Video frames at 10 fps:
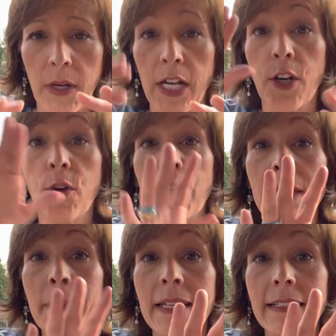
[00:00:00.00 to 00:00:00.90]

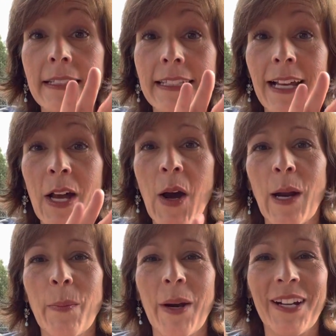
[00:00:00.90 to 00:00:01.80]
Agreements are
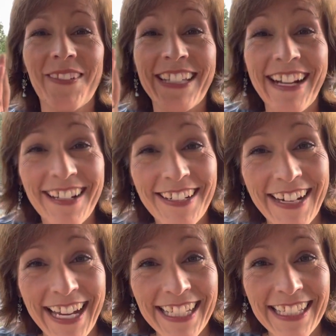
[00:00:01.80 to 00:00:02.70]
part of the
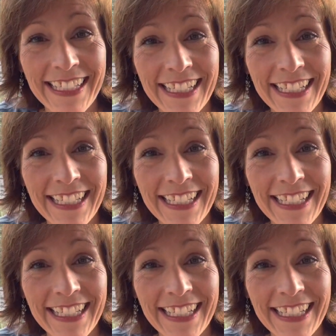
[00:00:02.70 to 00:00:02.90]
contract.